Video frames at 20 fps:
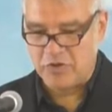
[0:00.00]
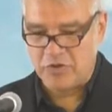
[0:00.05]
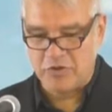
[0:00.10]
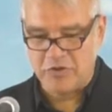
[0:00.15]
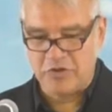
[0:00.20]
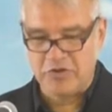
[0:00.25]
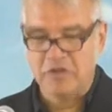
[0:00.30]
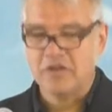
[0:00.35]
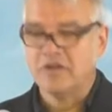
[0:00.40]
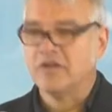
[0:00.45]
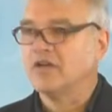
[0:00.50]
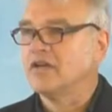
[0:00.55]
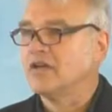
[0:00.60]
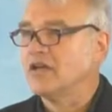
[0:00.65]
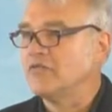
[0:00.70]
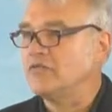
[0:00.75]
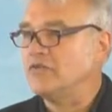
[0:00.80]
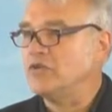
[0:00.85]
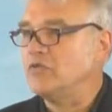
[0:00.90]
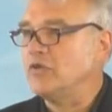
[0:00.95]
we heard
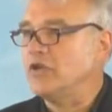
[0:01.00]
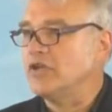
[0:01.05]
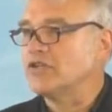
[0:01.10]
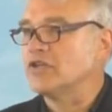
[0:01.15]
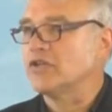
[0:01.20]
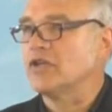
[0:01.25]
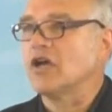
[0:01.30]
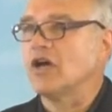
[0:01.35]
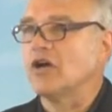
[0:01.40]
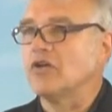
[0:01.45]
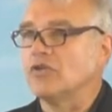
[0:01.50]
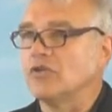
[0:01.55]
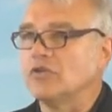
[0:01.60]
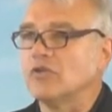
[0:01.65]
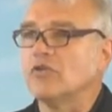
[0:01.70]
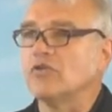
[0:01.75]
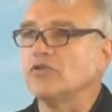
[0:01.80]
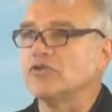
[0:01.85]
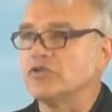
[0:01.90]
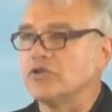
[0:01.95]
a few weeks ago, the
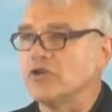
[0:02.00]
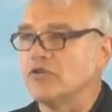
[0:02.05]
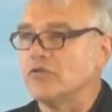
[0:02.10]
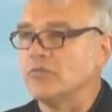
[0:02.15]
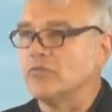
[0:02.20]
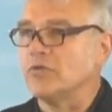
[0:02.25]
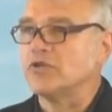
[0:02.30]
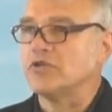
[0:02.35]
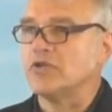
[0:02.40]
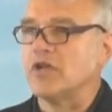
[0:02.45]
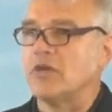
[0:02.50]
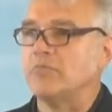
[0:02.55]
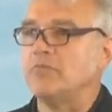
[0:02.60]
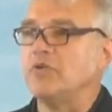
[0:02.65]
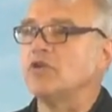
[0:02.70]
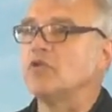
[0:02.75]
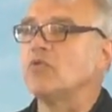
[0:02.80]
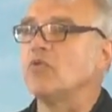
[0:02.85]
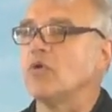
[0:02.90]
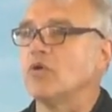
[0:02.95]
Lord's servant must not
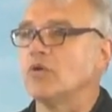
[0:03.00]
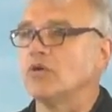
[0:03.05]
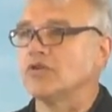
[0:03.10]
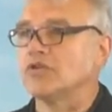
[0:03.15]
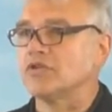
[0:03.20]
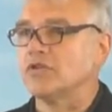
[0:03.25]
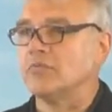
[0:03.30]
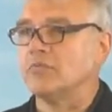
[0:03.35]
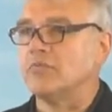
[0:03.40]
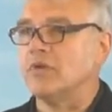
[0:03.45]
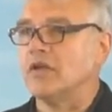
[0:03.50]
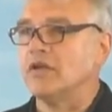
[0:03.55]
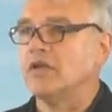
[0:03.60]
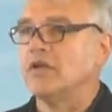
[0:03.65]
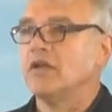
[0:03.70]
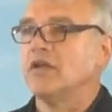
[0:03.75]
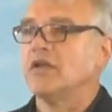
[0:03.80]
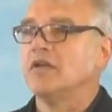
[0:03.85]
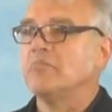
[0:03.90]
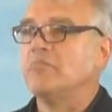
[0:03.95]
be quarrelsome, but
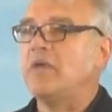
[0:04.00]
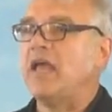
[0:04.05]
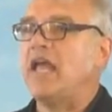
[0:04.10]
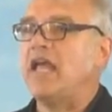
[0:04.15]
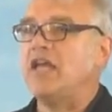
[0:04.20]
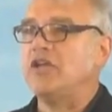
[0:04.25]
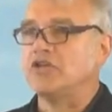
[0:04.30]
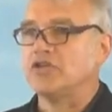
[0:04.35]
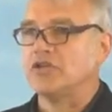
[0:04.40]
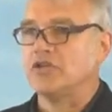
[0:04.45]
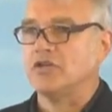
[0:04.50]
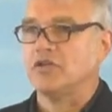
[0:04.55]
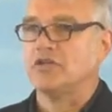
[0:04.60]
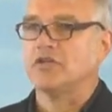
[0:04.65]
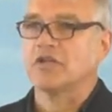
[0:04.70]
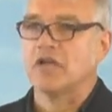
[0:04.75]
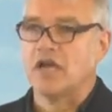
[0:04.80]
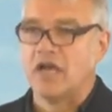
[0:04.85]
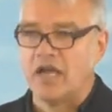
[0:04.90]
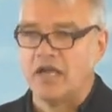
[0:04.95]

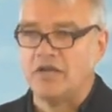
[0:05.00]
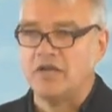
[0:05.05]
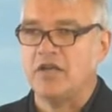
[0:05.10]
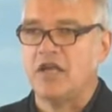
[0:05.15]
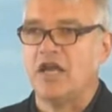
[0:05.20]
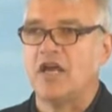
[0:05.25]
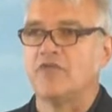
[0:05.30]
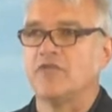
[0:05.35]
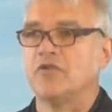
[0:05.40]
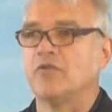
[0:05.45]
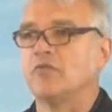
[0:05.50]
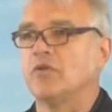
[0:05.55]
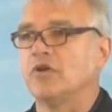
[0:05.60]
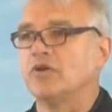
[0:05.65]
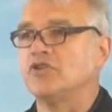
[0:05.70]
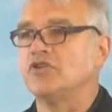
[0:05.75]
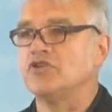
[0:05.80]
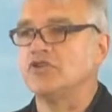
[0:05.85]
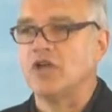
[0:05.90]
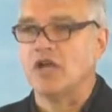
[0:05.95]
patient, kind to
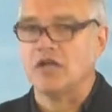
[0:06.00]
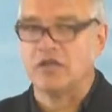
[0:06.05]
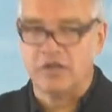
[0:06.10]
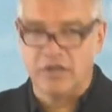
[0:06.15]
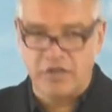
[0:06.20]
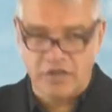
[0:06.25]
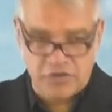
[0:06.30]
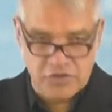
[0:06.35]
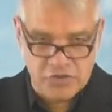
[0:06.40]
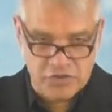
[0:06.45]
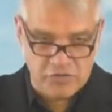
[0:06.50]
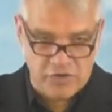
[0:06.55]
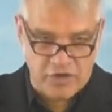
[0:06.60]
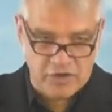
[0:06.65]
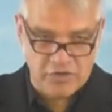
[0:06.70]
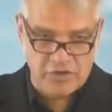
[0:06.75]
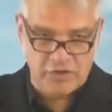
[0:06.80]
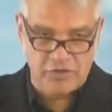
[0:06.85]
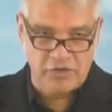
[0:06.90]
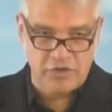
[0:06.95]
everyone, gently
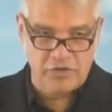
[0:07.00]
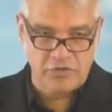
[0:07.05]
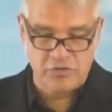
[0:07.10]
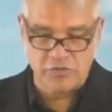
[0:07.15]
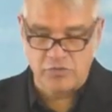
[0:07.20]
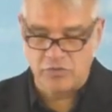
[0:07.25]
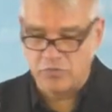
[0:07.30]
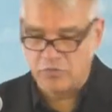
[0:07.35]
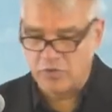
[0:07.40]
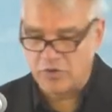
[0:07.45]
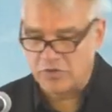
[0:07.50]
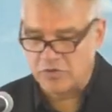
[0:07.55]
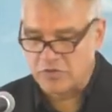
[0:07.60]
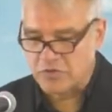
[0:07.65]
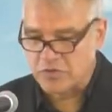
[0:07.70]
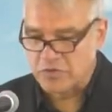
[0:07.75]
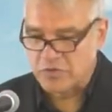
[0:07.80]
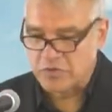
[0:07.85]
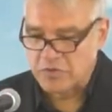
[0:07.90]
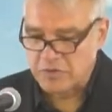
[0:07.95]
instructing those who
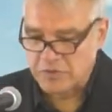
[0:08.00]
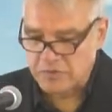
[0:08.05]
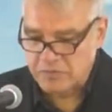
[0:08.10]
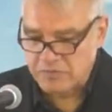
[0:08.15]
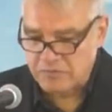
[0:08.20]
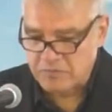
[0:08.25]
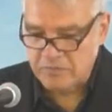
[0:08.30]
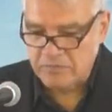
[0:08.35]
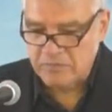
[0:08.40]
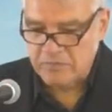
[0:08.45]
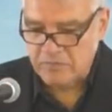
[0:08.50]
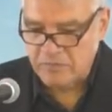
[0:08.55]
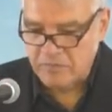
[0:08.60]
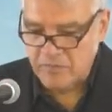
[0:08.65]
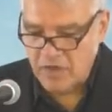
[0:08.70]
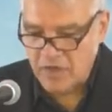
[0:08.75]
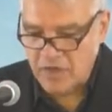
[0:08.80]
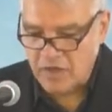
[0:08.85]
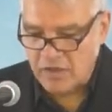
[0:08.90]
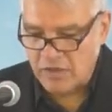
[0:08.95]
oppose.
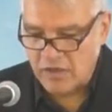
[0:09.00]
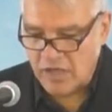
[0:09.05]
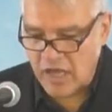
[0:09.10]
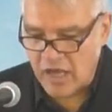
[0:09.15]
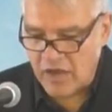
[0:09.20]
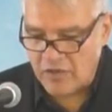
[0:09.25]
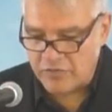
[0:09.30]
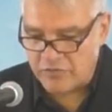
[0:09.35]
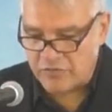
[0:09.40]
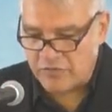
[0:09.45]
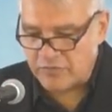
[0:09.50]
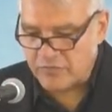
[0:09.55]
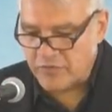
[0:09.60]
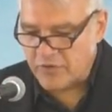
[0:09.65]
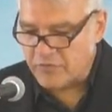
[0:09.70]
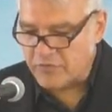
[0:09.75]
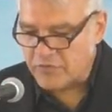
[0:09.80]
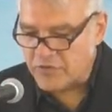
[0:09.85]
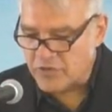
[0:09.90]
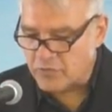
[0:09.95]
Love,
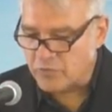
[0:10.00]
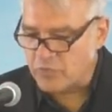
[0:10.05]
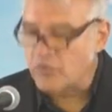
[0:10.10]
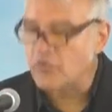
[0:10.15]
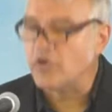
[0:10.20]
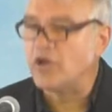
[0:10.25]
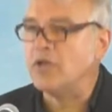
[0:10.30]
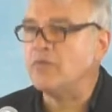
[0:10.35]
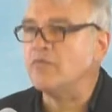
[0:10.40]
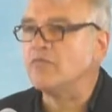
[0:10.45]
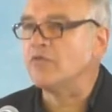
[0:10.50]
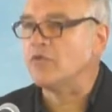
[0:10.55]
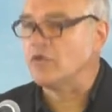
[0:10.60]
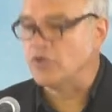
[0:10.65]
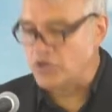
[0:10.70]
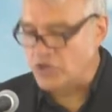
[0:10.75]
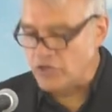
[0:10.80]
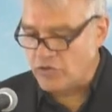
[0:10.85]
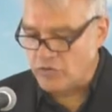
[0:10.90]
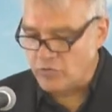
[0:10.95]
the supreme
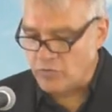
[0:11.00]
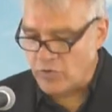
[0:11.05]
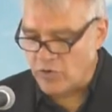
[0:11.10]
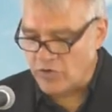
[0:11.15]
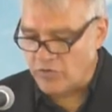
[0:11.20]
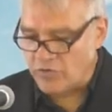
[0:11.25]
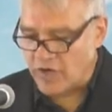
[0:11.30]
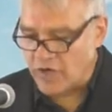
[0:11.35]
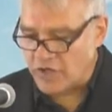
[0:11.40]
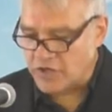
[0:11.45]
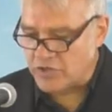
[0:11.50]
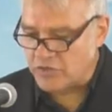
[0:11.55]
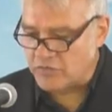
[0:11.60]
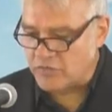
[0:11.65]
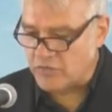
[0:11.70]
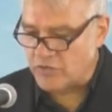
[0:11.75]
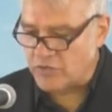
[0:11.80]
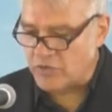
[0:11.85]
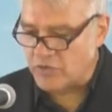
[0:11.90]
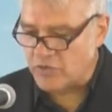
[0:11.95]
virtue and motivation
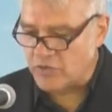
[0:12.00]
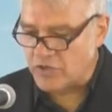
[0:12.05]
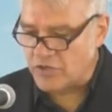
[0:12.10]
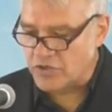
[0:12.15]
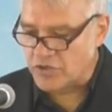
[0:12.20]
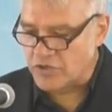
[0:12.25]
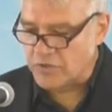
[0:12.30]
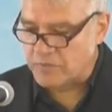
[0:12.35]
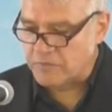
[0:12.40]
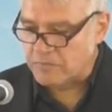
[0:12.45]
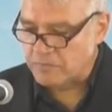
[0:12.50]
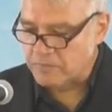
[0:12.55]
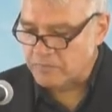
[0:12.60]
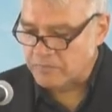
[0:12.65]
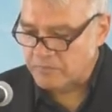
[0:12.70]
for the Christian.